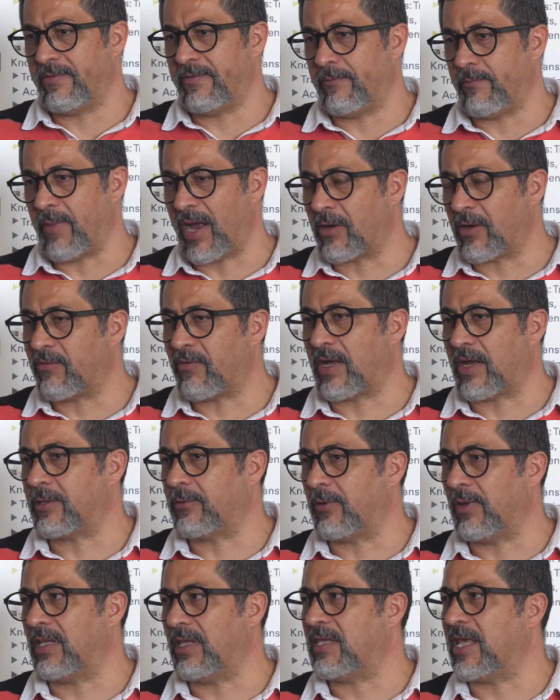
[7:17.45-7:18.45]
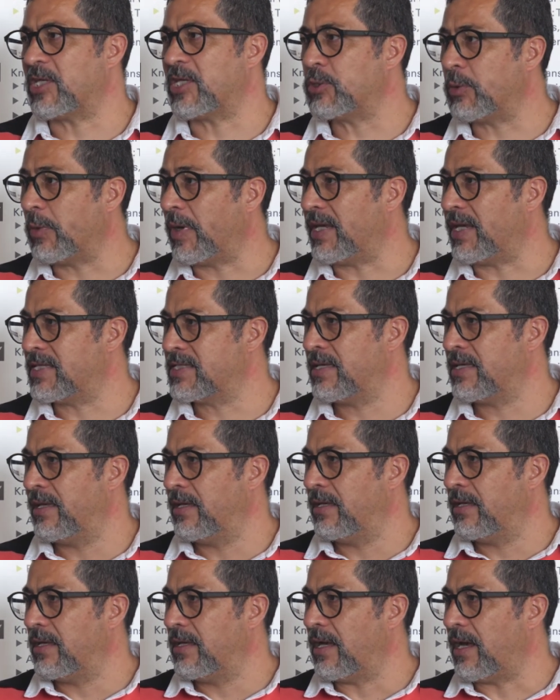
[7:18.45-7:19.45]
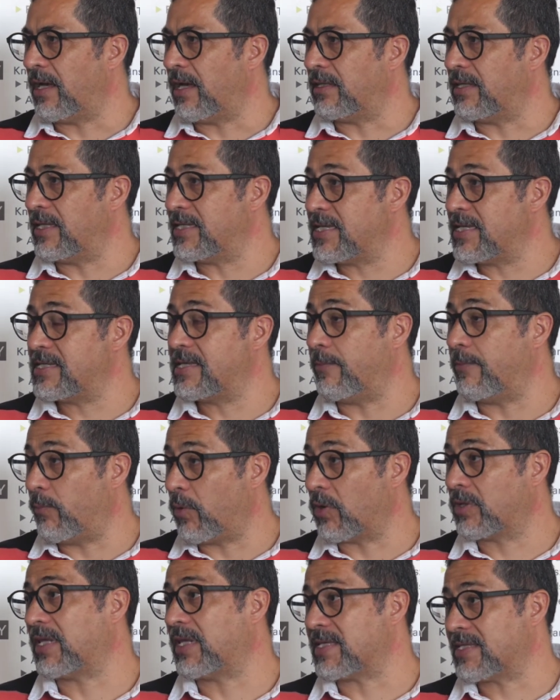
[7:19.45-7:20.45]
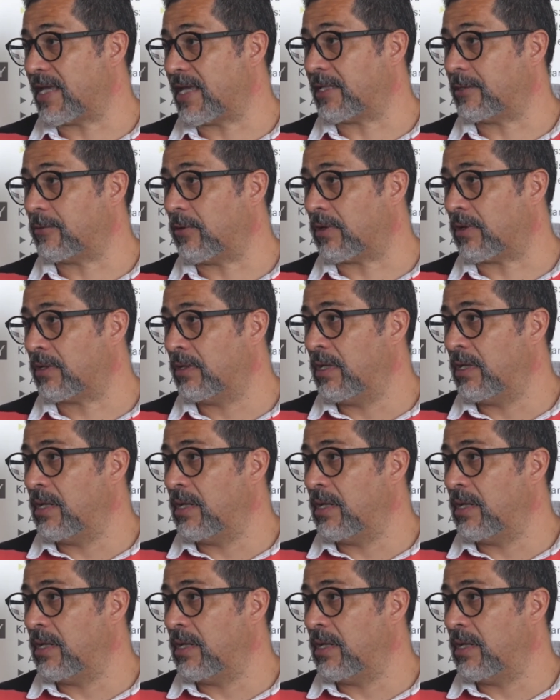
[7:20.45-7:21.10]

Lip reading: manufacturing the shoes. And this is an important sector.